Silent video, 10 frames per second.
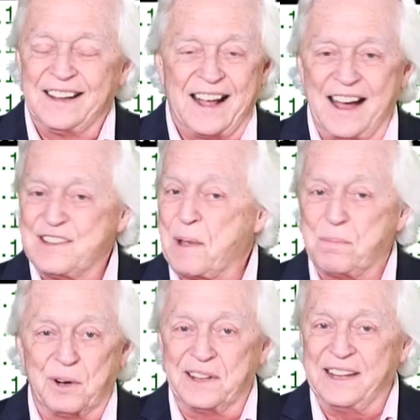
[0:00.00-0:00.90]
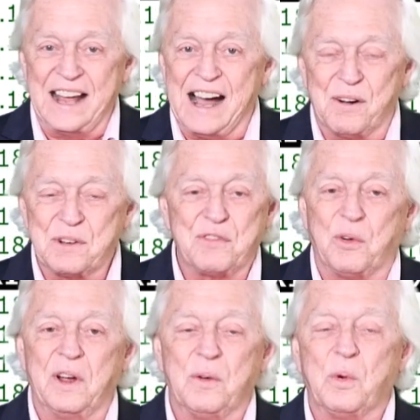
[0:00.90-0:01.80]
Guys, I put in the hours
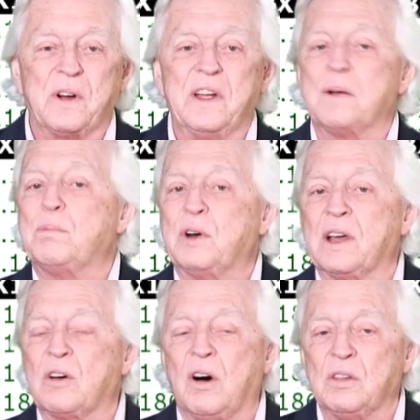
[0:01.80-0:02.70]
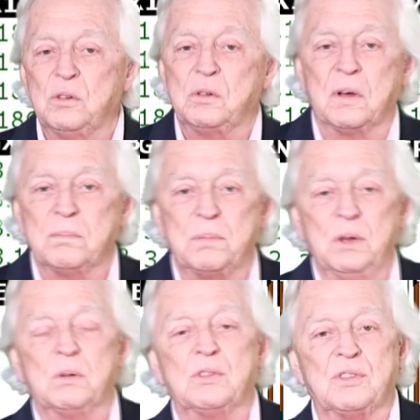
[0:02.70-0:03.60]
for you. We're here putting in all new
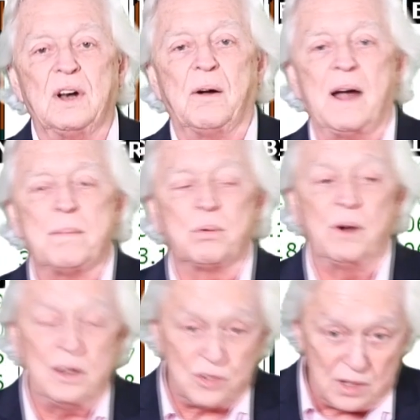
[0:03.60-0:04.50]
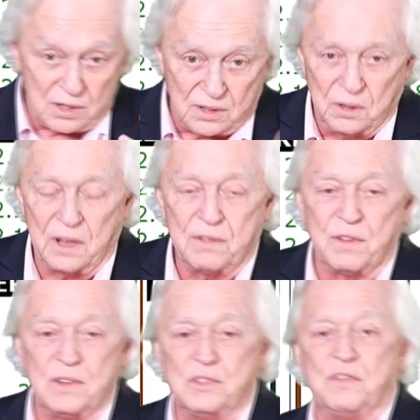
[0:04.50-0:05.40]
computers in our operation, including for
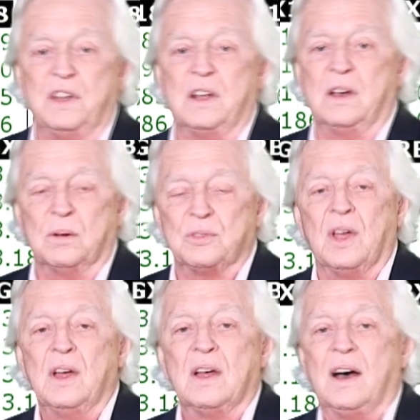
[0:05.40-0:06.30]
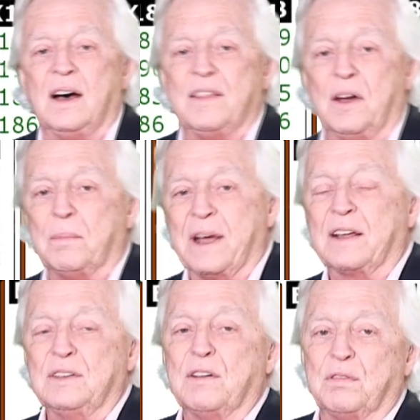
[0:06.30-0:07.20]
these videos. They'll make
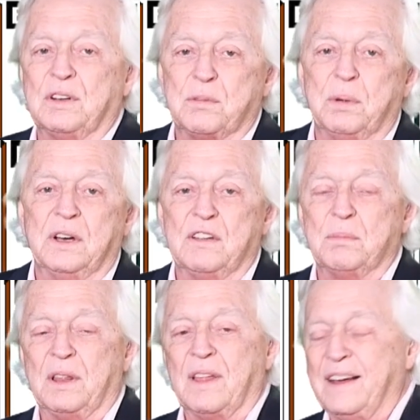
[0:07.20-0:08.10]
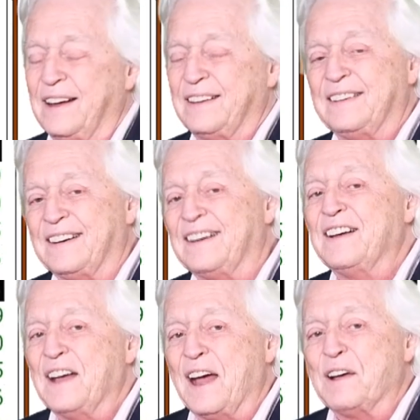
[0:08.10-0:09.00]
a difference, believe me. And
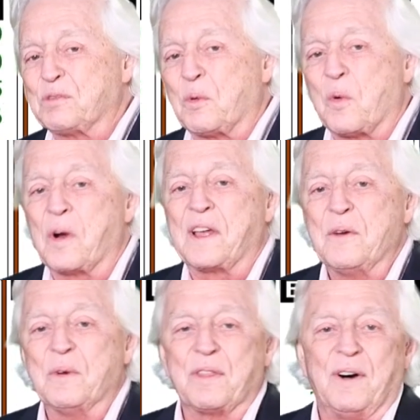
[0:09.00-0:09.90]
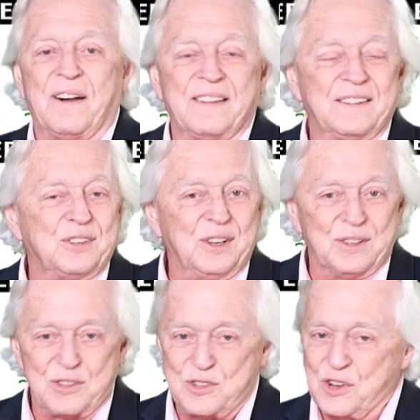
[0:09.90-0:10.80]
as we're working with all this,
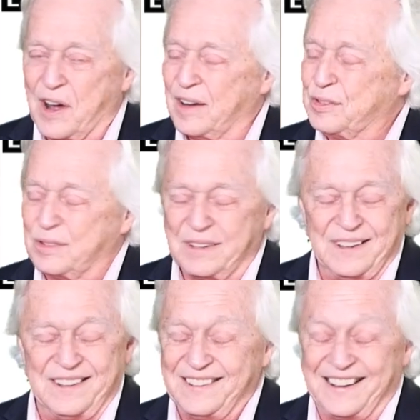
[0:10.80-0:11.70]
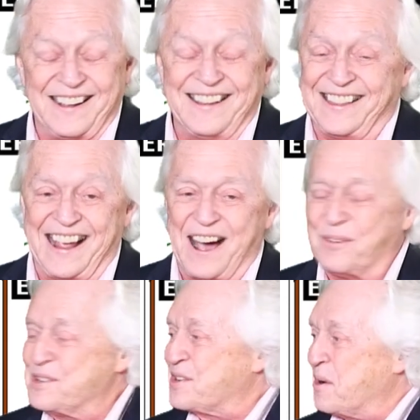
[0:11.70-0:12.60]
it's just the
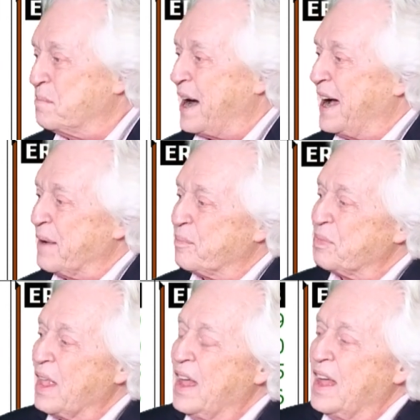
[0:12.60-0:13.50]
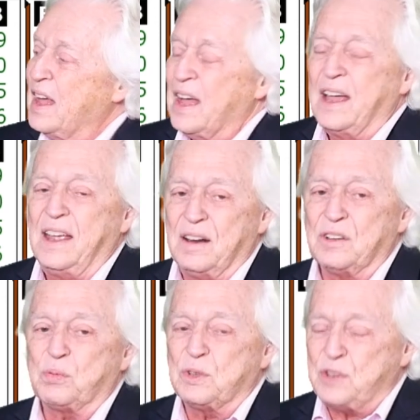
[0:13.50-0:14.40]
hours go by.
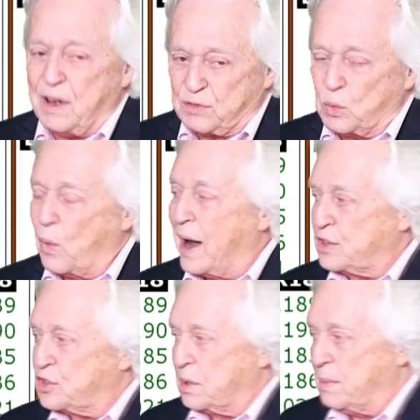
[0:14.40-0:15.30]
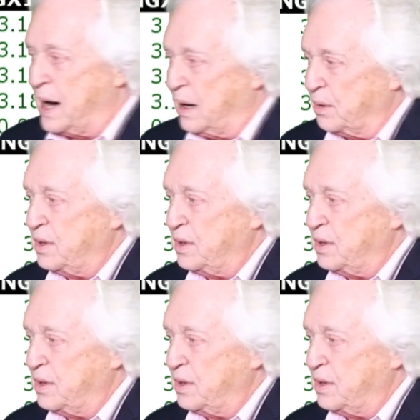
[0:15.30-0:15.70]
Here's what you have to watch tomorrow.